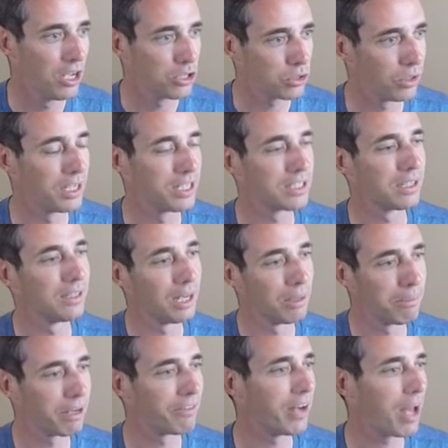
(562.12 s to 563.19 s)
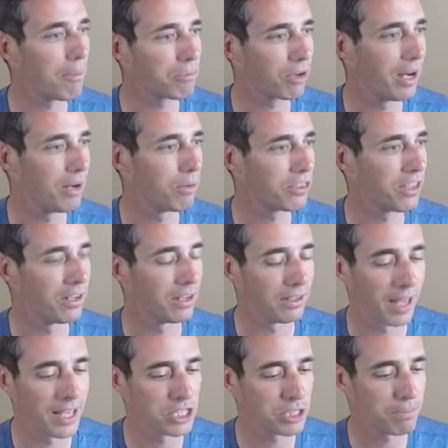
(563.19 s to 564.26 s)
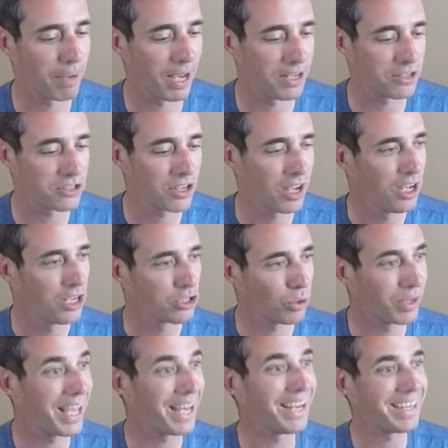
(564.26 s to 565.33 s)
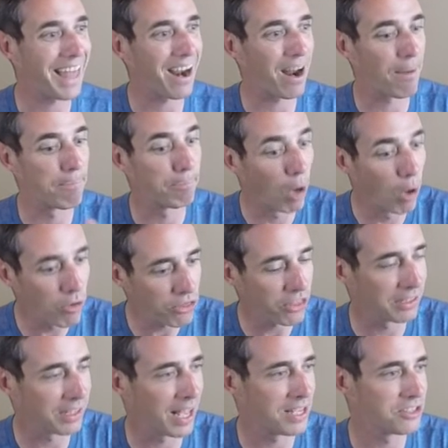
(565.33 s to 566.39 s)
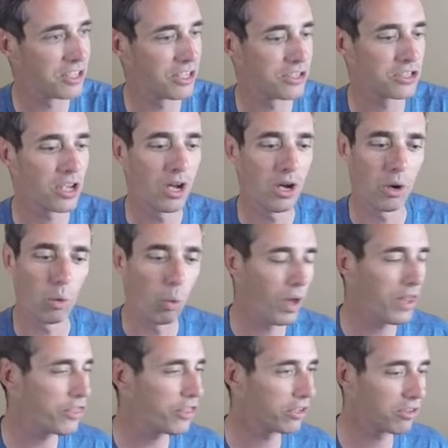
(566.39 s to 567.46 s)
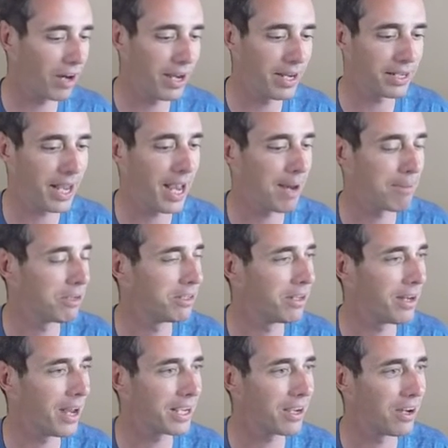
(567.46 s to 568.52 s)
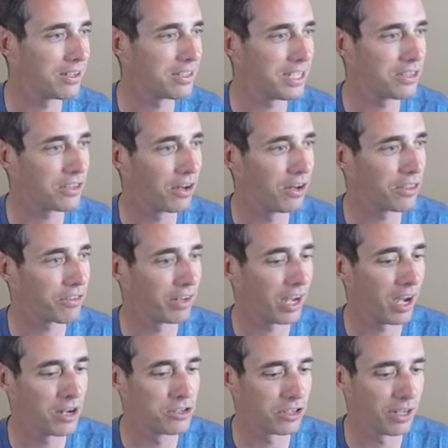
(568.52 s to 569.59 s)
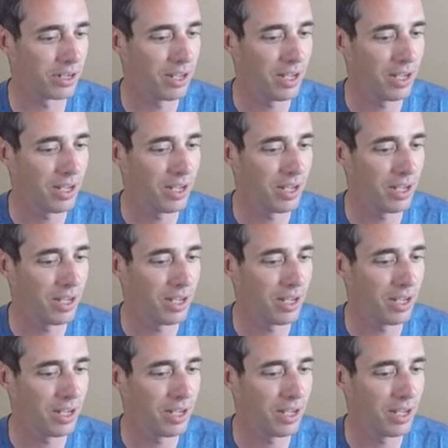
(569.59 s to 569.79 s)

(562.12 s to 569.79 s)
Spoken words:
so it is a little bit of an upgrade within the lens space. So getting that on both the lenses with a great camera in the Nikon D3300,